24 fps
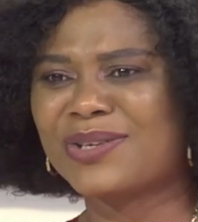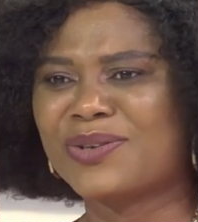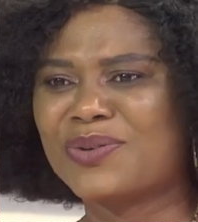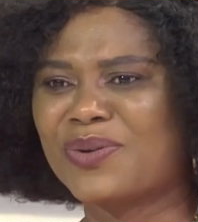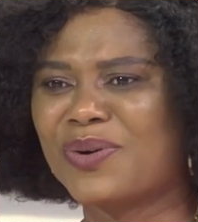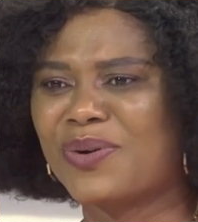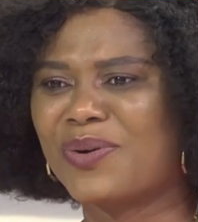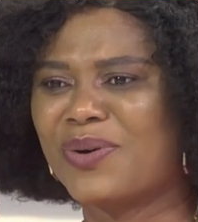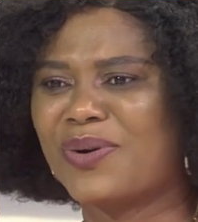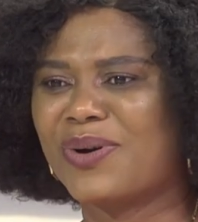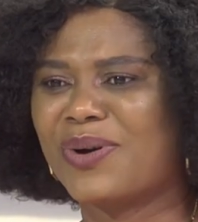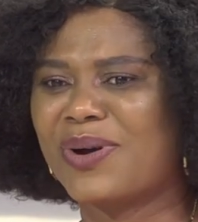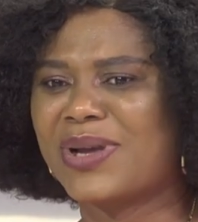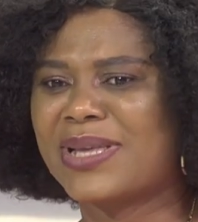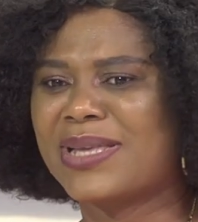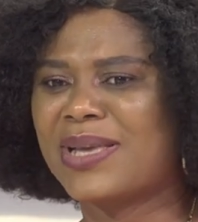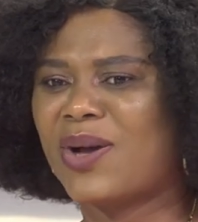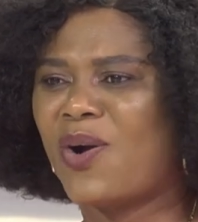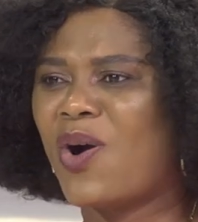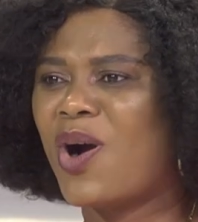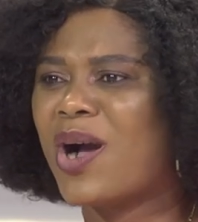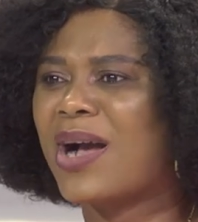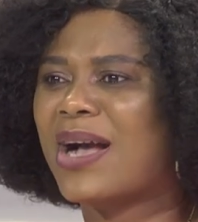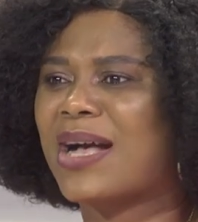you know,
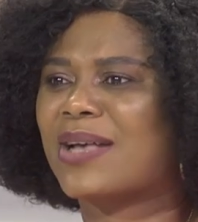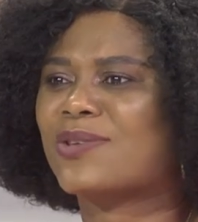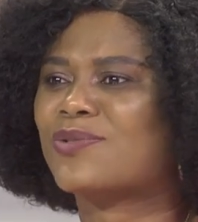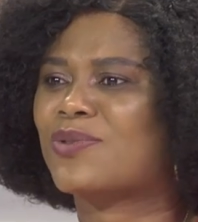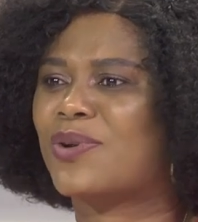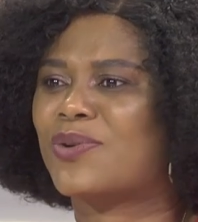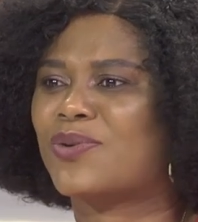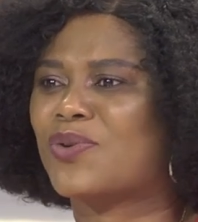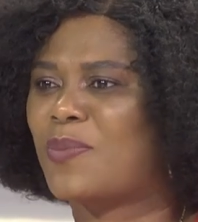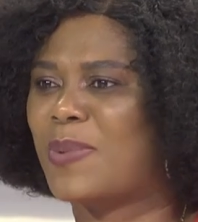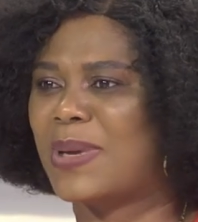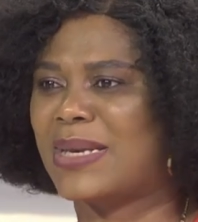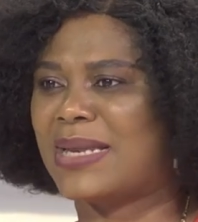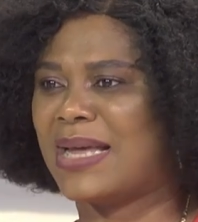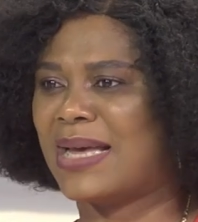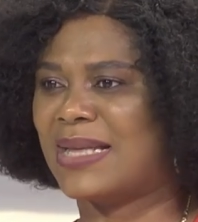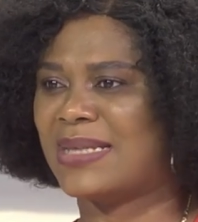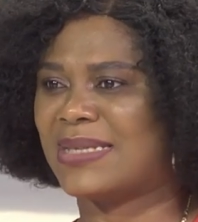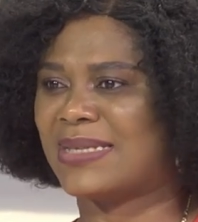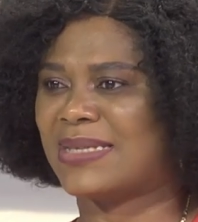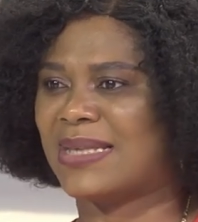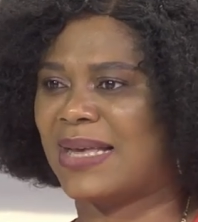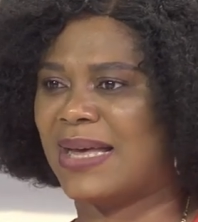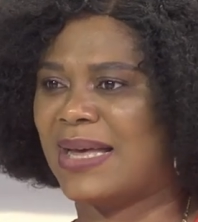your uncle's or no
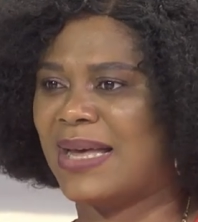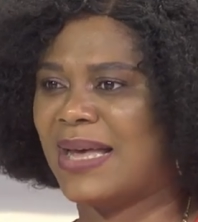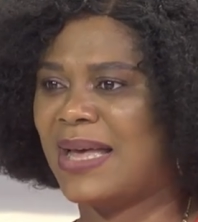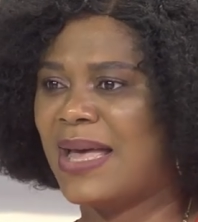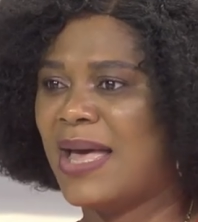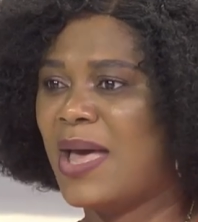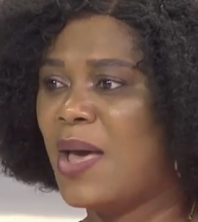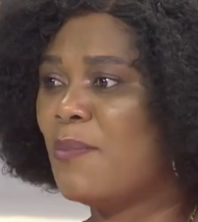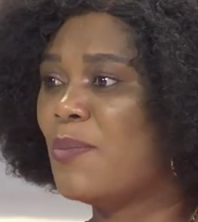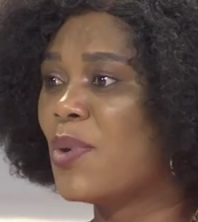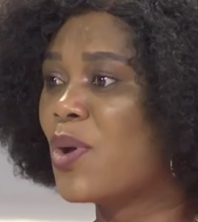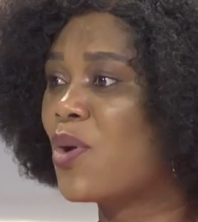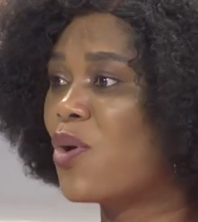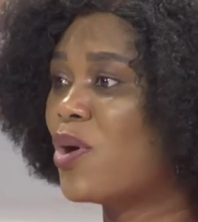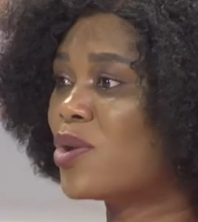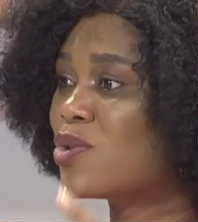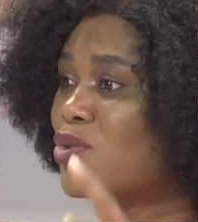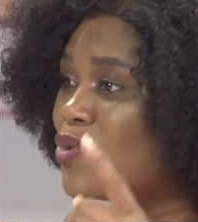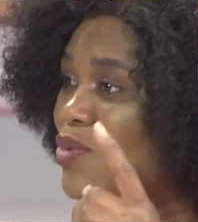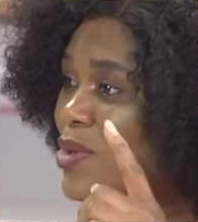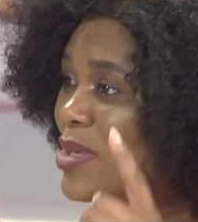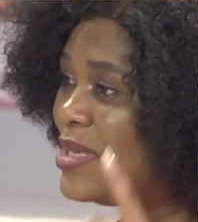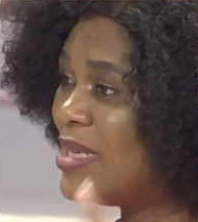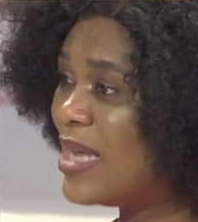dancer? Because
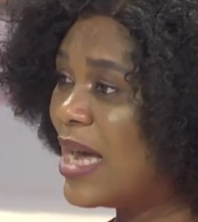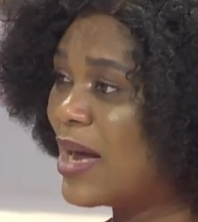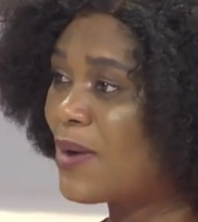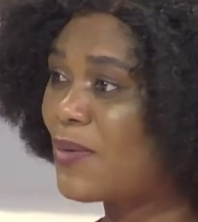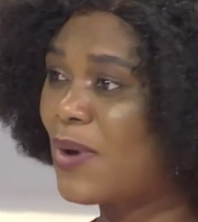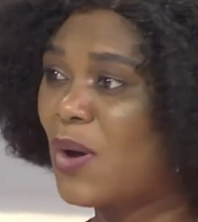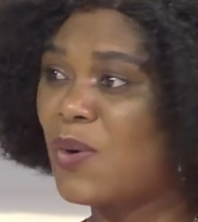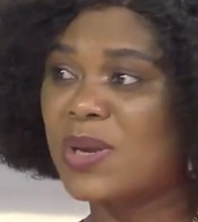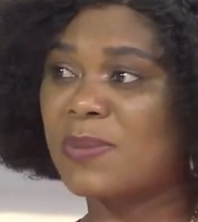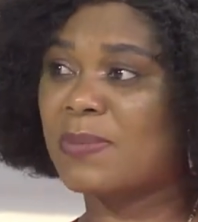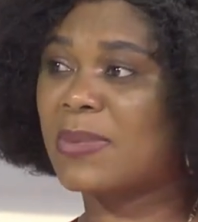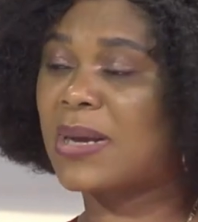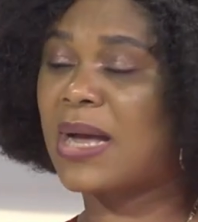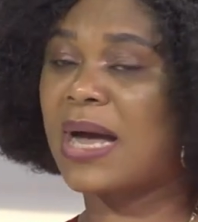who dear grown him